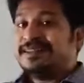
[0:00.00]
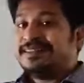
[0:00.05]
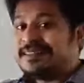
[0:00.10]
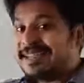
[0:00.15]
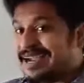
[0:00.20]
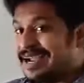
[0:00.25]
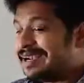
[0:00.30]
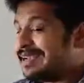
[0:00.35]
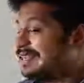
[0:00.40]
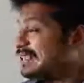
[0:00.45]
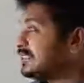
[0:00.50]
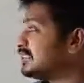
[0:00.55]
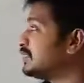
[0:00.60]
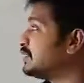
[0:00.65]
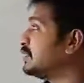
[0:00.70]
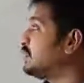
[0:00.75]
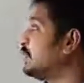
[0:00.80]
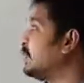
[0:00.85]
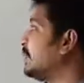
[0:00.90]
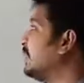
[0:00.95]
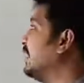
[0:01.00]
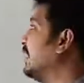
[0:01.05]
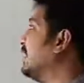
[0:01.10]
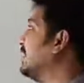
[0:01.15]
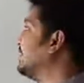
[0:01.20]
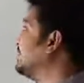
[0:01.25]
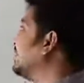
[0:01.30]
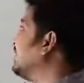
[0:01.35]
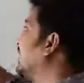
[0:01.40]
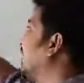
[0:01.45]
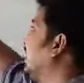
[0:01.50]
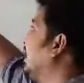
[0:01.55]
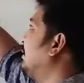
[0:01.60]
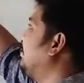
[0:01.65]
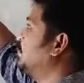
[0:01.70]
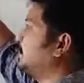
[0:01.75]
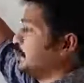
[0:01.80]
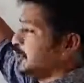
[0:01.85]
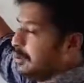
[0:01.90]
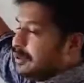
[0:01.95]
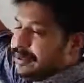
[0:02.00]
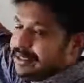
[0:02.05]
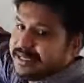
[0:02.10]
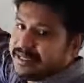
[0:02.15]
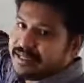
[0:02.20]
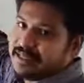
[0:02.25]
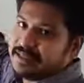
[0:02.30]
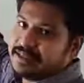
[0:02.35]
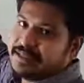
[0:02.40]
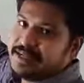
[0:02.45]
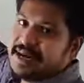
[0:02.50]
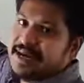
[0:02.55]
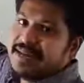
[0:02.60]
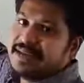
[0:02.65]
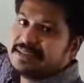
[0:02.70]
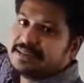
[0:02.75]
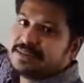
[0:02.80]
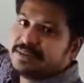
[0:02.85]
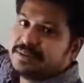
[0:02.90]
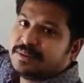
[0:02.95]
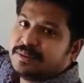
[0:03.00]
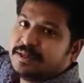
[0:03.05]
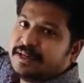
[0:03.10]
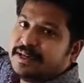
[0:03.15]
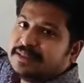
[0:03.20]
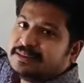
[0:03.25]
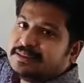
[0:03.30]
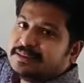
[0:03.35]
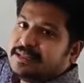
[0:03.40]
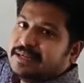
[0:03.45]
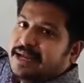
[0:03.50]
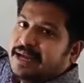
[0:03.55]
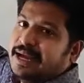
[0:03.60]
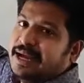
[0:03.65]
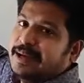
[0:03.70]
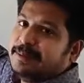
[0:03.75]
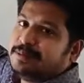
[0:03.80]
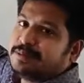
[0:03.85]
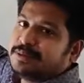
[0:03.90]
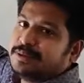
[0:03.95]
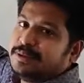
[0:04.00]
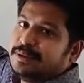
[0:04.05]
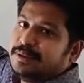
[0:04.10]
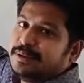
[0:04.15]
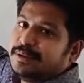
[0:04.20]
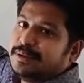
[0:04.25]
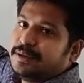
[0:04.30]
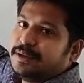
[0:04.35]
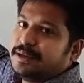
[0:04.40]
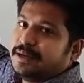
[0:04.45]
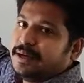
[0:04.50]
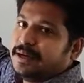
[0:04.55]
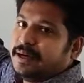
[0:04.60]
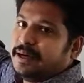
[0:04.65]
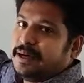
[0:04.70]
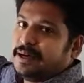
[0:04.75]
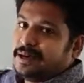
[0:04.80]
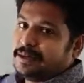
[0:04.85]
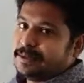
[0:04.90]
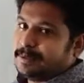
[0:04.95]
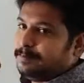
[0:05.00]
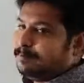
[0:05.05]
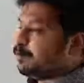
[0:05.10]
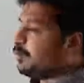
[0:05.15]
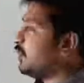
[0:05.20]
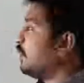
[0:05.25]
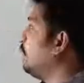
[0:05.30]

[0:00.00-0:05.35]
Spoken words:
That is known as absolute error. That is known as absolute error.